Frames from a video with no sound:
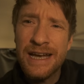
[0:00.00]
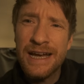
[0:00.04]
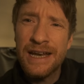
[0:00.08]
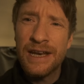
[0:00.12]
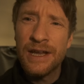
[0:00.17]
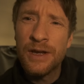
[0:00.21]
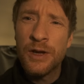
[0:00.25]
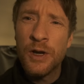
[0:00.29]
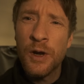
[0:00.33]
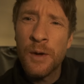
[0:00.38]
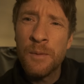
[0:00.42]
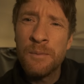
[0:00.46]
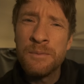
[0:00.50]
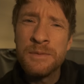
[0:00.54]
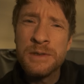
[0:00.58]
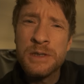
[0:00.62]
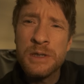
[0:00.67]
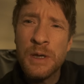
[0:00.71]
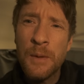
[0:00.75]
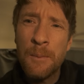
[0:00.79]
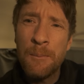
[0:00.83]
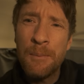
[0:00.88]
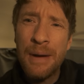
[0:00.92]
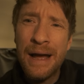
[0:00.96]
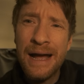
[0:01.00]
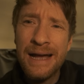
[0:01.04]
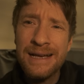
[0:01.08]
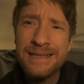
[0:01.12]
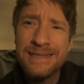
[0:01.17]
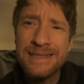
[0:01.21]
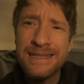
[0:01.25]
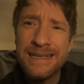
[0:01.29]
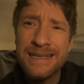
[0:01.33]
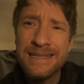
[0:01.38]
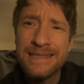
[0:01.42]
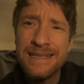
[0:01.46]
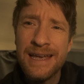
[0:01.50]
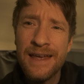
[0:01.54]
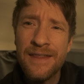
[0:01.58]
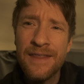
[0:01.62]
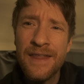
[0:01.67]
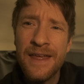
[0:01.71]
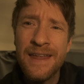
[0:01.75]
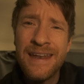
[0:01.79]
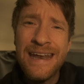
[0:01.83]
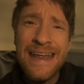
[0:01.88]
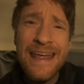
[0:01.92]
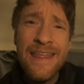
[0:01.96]
kind of comes, passes,
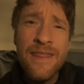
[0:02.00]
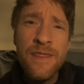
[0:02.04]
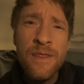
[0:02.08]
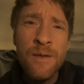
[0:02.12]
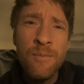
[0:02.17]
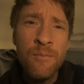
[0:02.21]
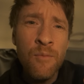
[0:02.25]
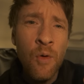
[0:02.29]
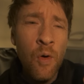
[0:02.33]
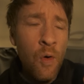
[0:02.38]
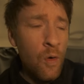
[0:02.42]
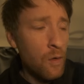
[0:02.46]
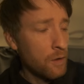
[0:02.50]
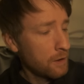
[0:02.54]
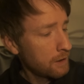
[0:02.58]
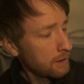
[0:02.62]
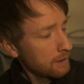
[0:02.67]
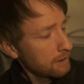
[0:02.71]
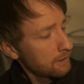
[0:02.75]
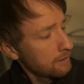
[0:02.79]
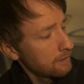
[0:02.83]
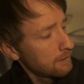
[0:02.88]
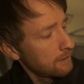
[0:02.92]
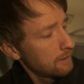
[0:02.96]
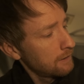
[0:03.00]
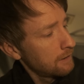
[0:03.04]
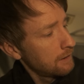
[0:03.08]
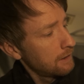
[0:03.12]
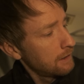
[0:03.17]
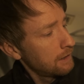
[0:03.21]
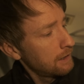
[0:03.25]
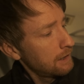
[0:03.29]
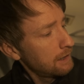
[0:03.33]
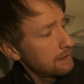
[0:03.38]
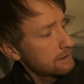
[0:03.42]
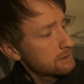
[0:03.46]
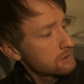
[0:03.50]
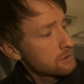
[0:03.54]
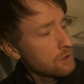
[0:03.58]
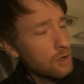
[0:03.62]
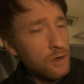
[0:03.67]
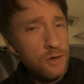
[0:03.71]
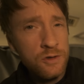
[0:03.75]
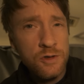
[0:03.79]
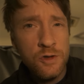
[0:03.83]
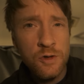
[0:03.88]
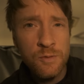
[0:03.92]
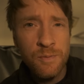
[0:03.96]
and then in the morning, it's
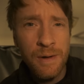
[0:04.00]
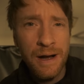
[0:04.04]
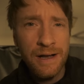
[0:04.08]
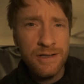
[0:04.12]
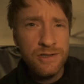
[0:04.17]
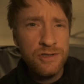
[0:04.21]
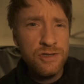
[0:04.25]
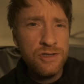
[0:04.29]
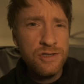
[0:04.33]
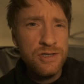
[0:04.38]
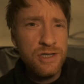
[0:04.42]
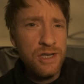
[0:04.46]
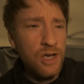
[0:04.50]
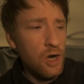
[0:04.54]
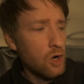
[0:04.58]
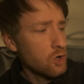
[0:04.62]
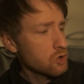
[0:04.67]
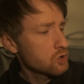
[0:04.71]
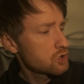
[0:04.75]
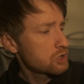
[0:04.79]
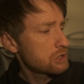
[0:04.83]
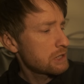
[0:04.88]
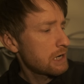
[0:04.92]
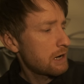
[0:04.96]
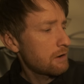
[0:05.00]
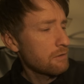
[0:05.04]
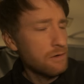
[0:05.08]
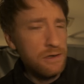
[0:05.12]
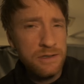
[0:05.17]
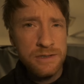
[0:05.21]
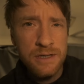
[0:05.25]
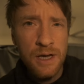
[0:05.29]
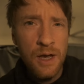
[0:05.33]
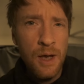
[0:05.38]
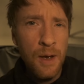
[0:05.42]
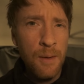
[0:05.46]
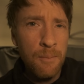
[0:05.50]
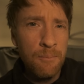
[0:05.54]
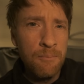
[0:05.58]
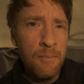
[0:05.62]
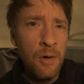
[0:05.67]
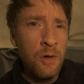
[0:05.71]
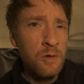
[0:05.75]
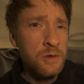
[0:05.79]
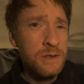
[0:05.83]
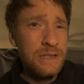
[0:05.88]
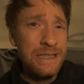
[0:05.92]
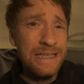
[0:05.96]
not too bad, just the odd showers,
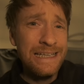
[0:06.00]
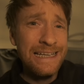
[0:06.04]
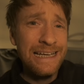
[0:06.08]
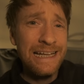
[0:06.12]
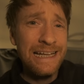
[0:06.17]
mostly